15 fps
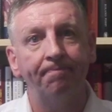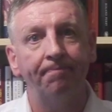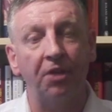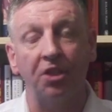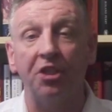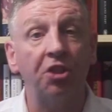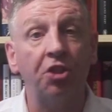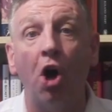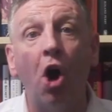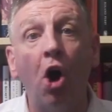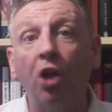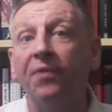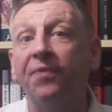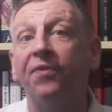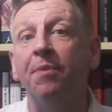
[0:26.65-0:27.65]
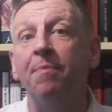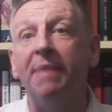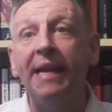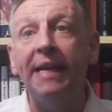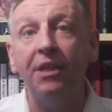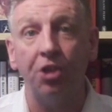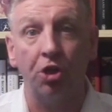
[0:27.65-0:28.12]
Because it's hard for
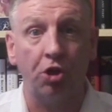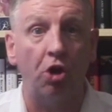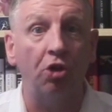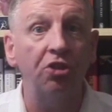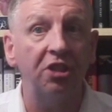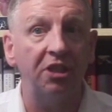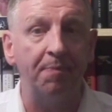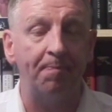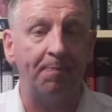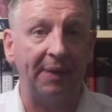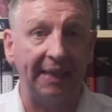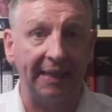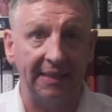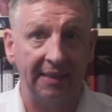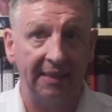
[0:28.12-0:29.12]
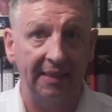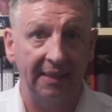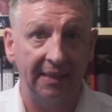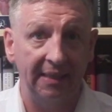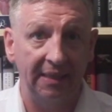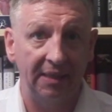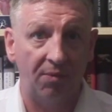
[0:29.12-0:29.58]
me to contemplate
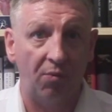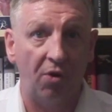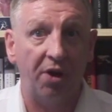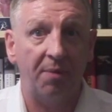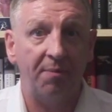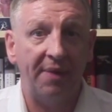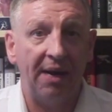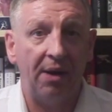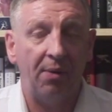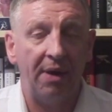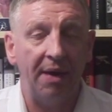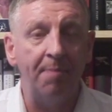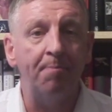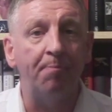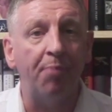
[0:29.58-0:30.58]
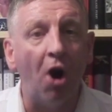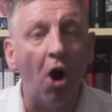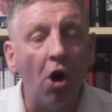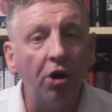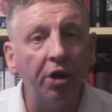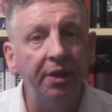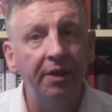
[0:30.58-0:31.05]
what I'm now
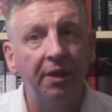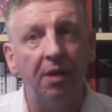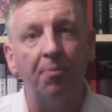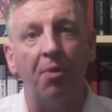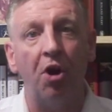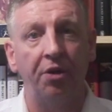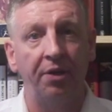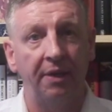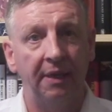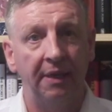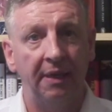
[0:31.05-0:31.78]
embarking upon.